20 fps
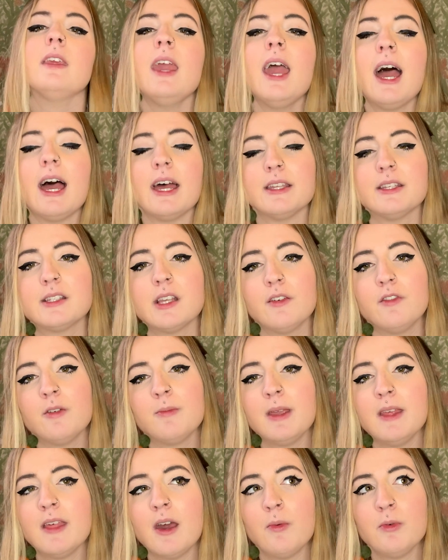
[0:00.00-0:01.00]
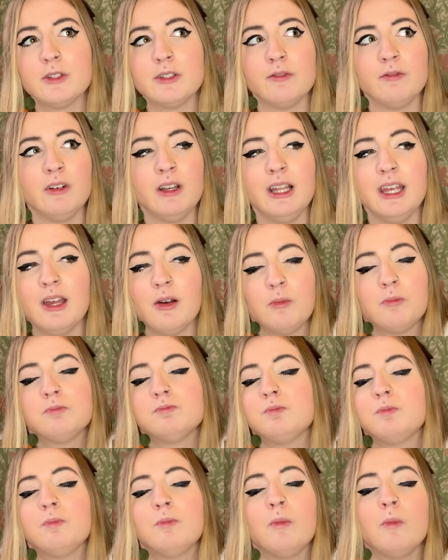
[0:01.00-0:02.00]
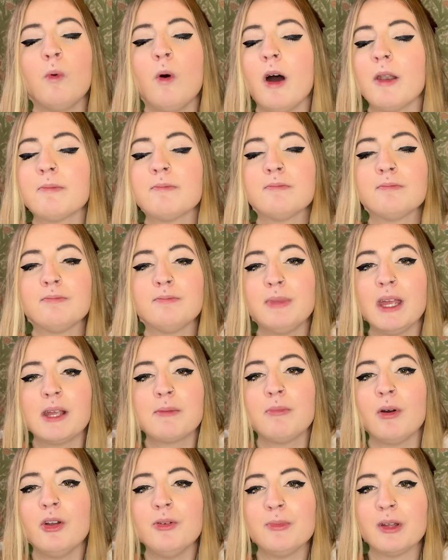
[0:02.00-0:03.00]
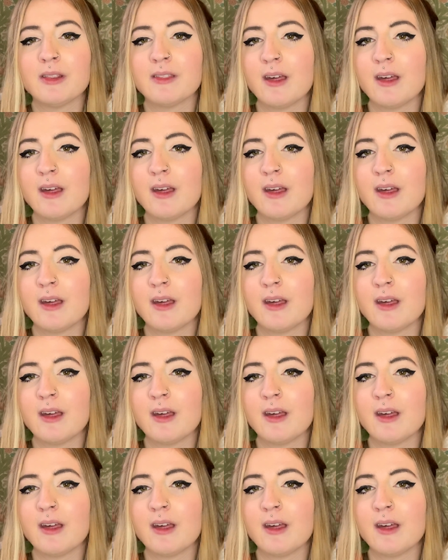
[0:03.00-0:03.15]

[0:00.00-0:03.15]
Yeah, so for me there wasn't really one big moment.